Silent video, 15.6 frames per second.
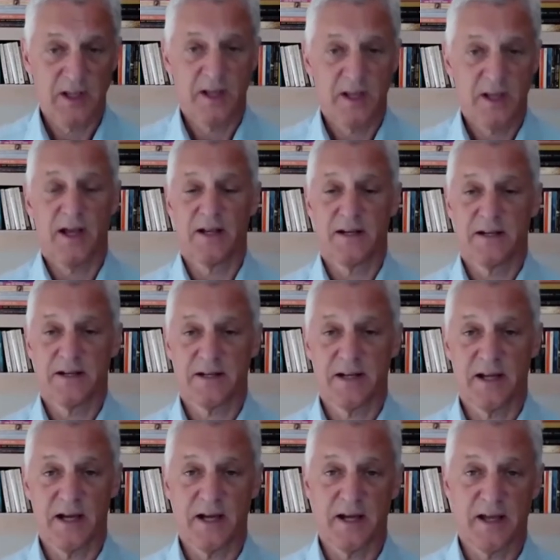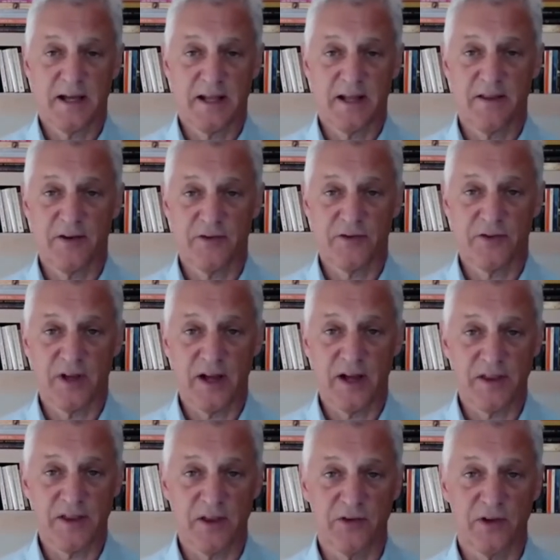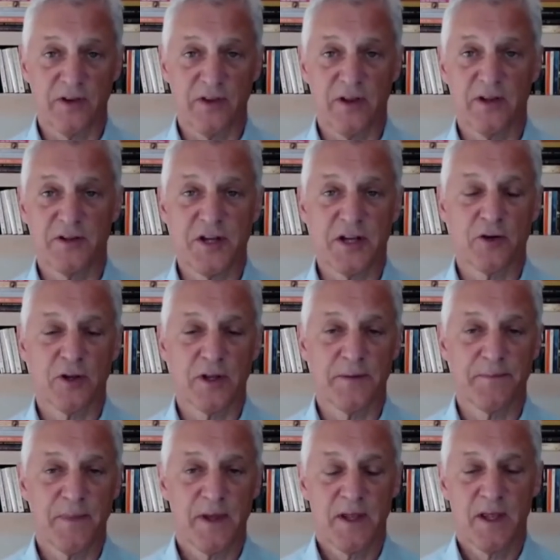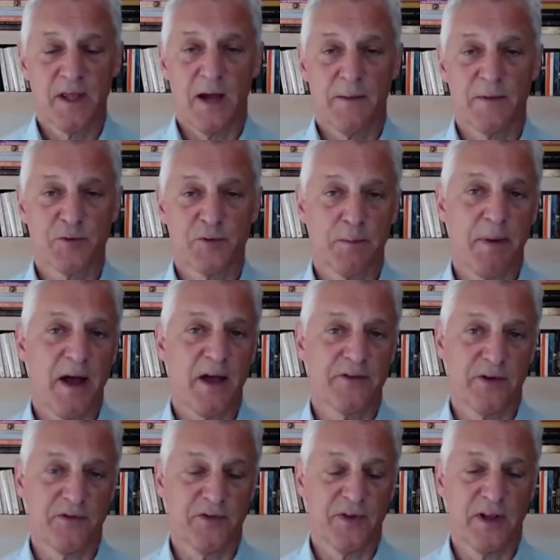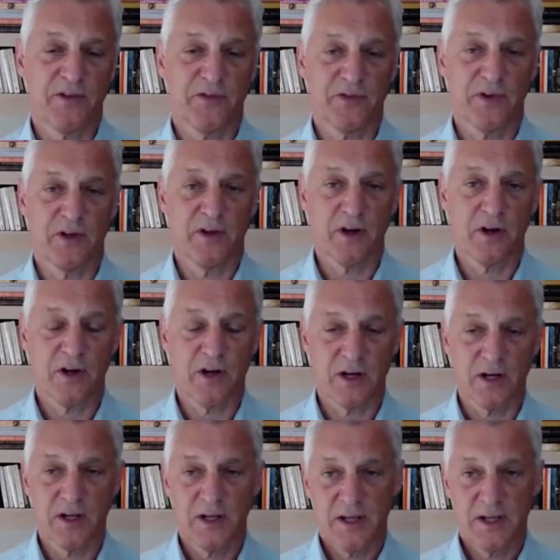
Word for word: And uh, and there's a, I think there's a generally a, a, much more positive sense in Hong Kong.